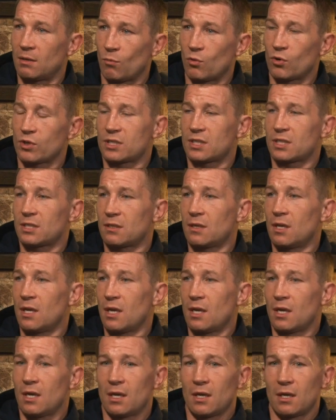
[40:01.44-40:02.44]
the more,
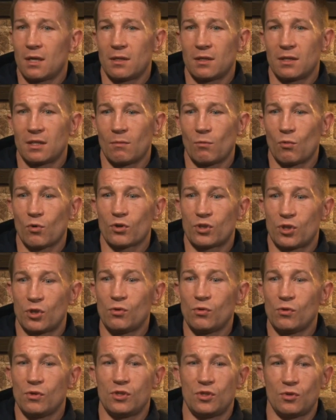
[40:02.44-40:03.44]
the more
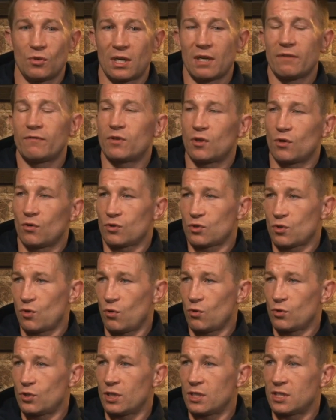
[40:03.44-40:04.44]
tools you give to those
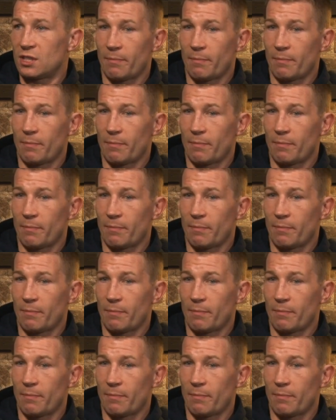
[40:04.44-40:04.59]
coaches,